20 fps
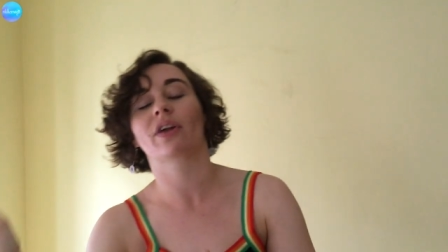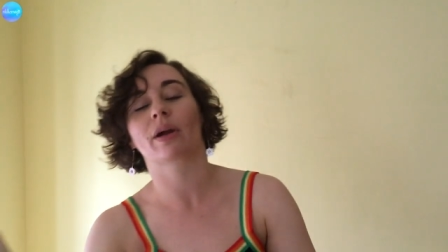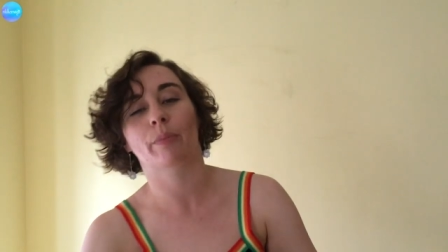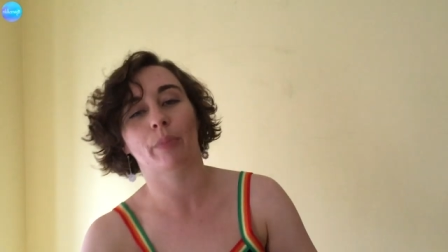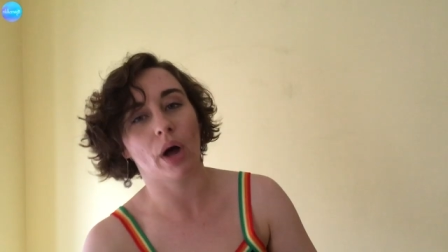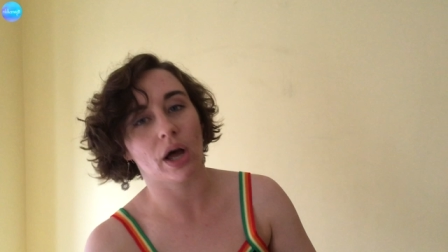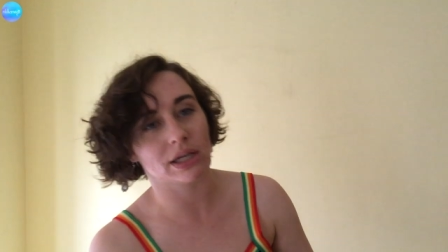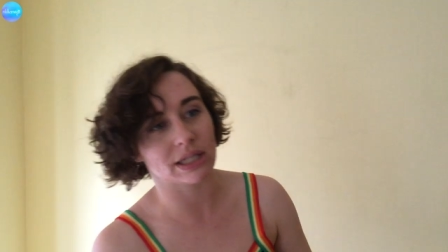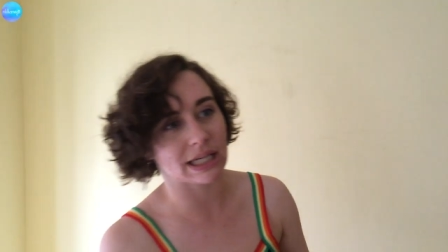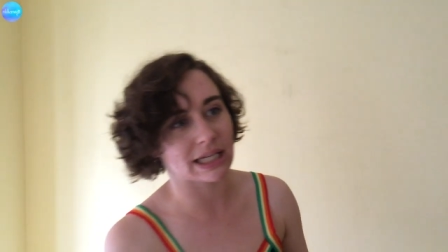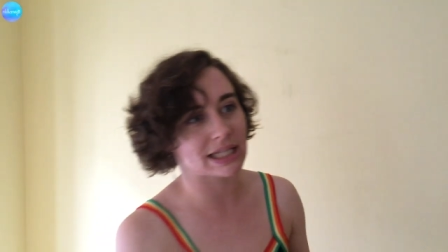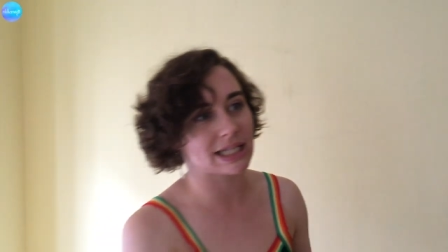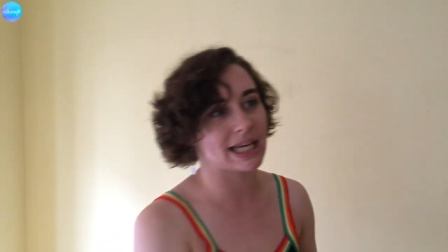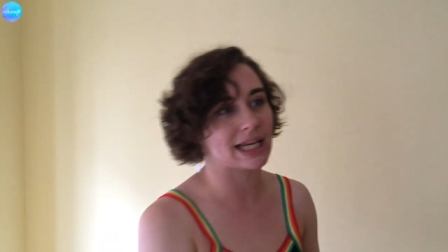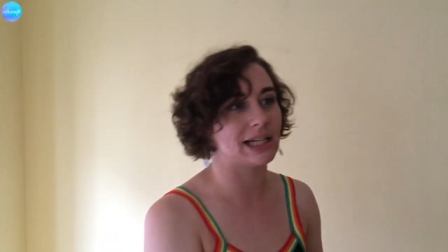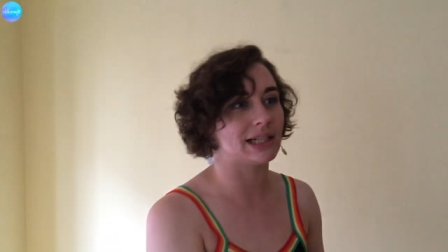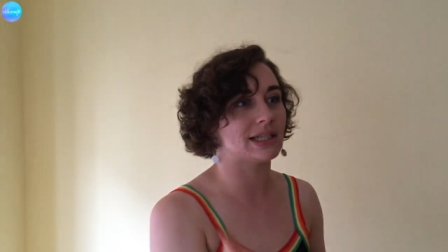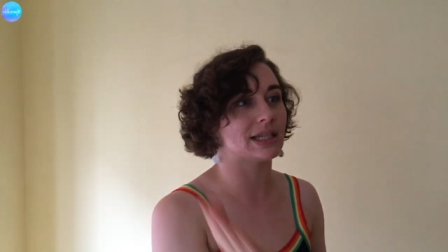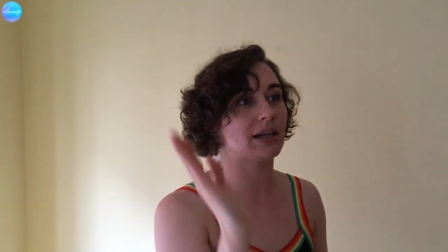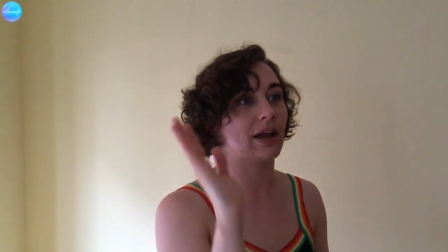their body
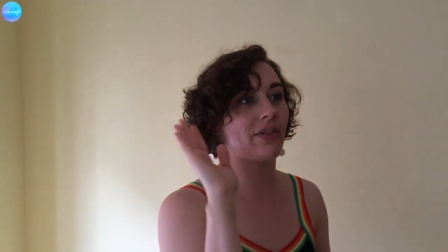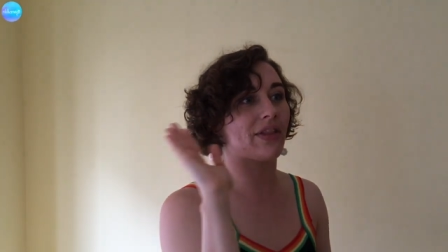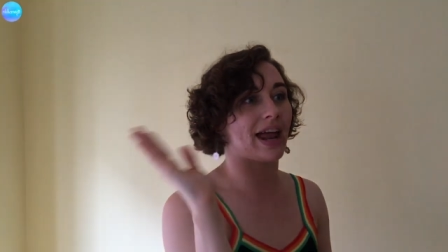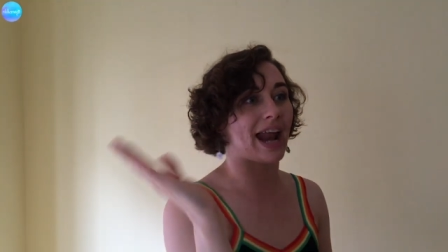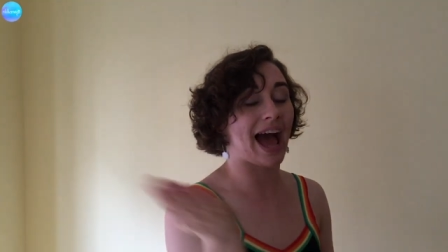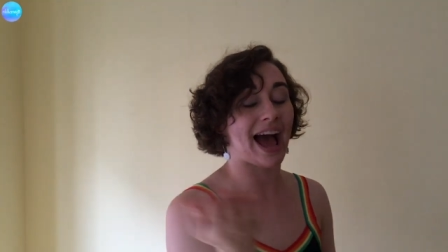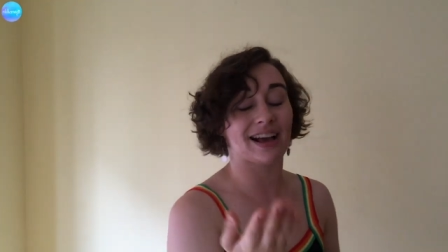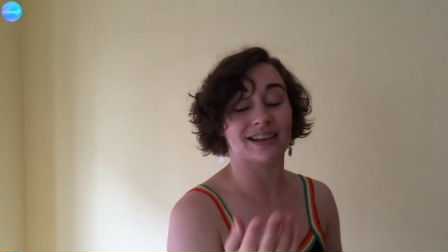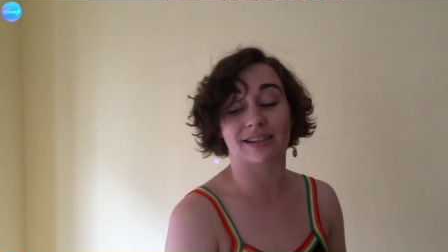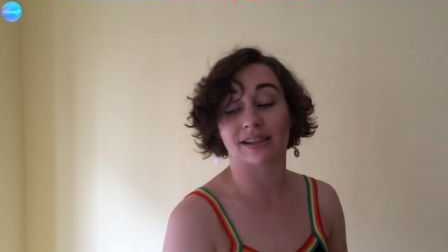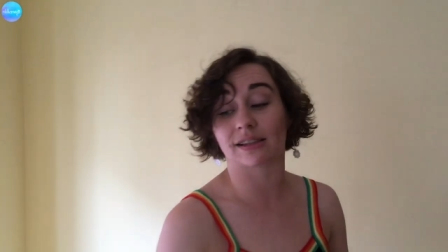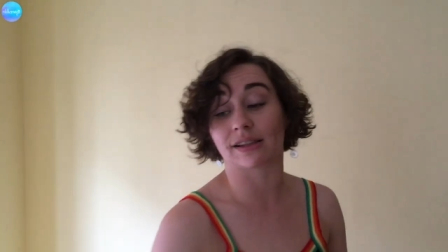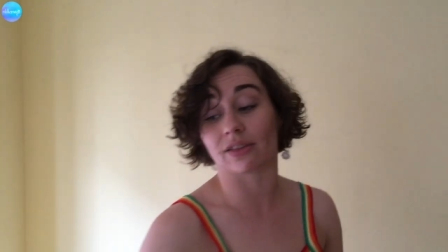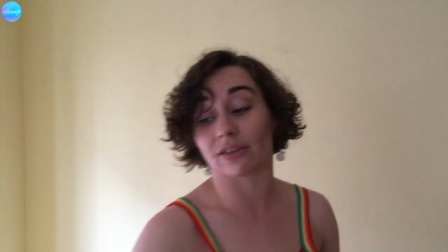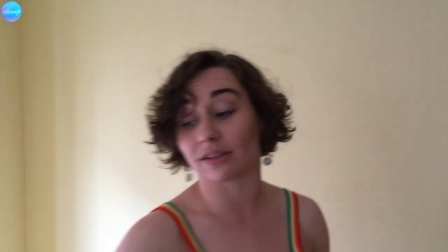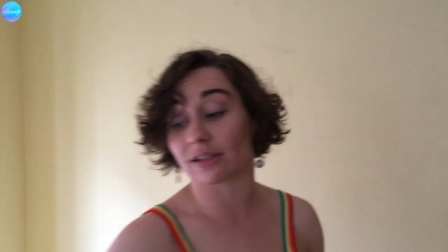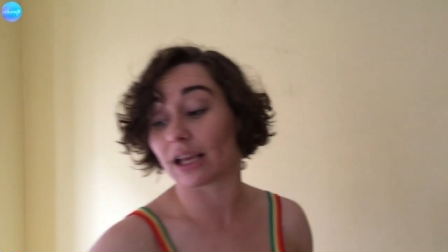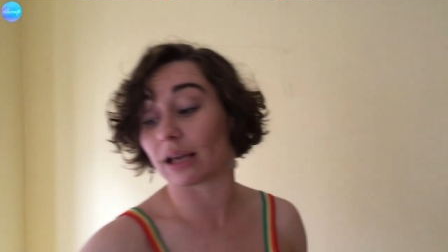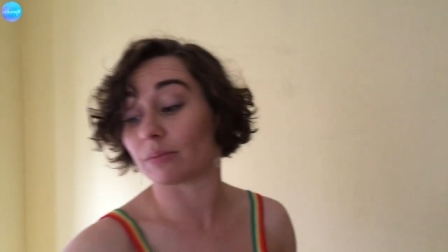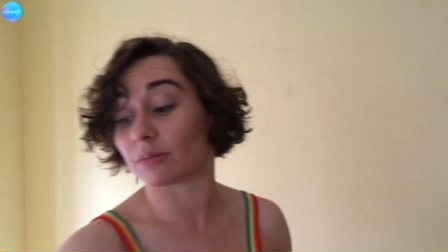tilted on that axis at
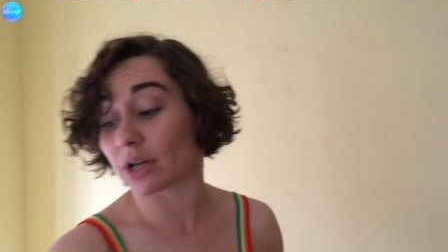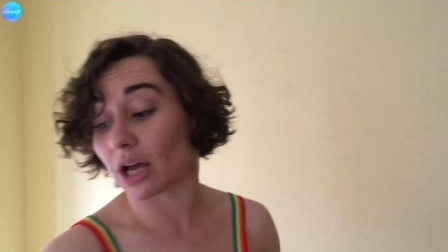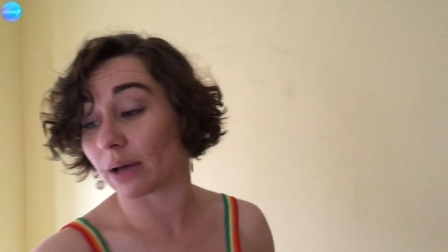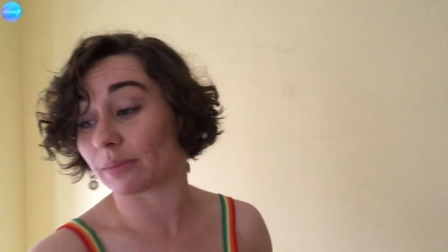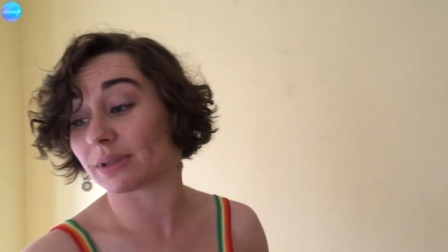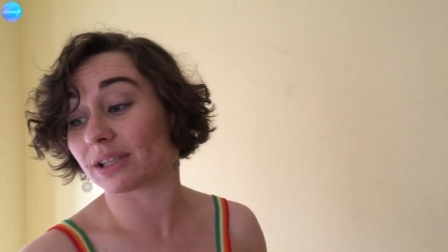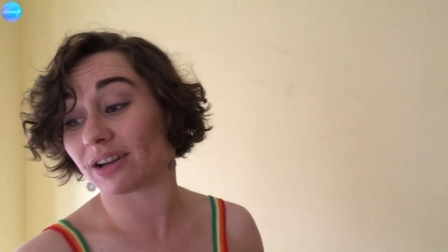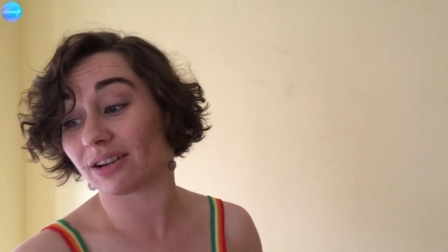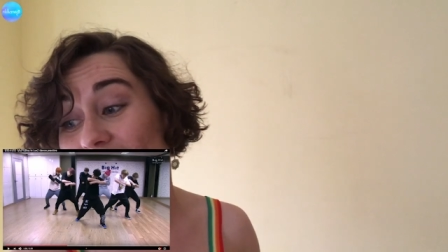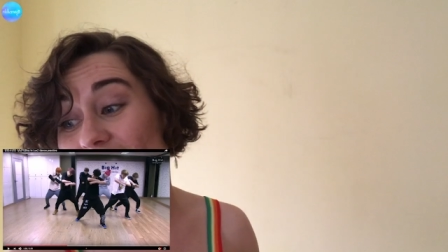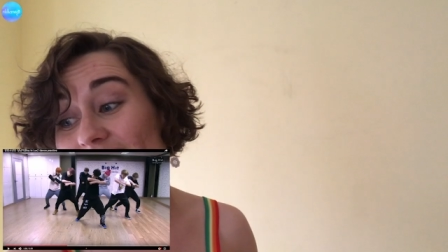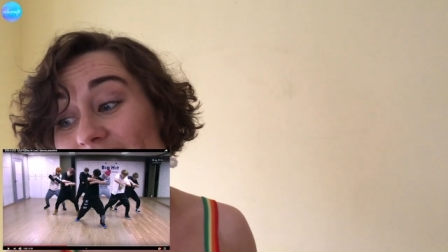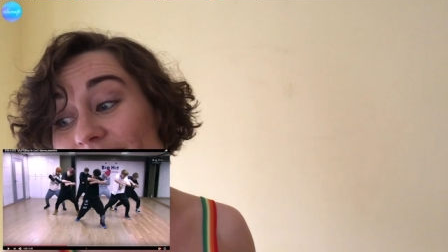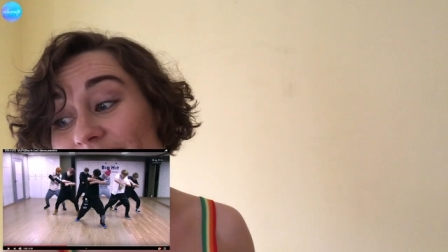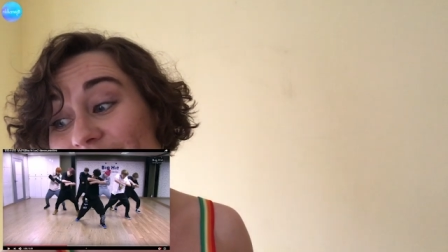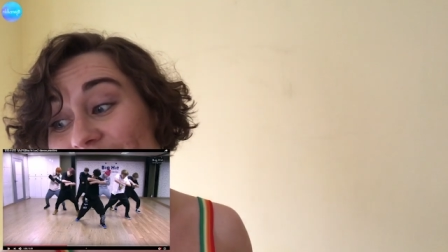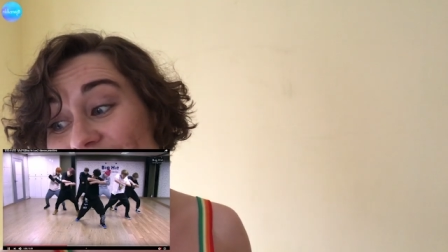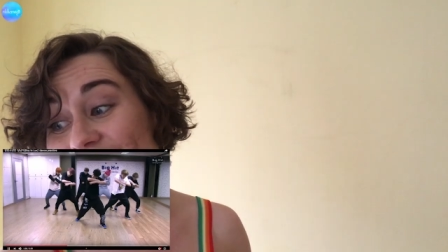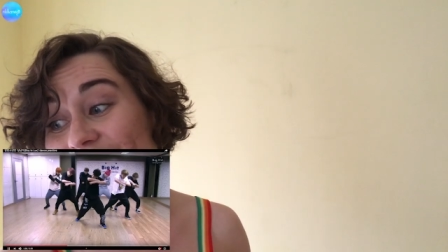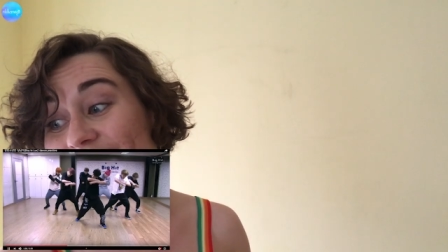the same time. Seriously.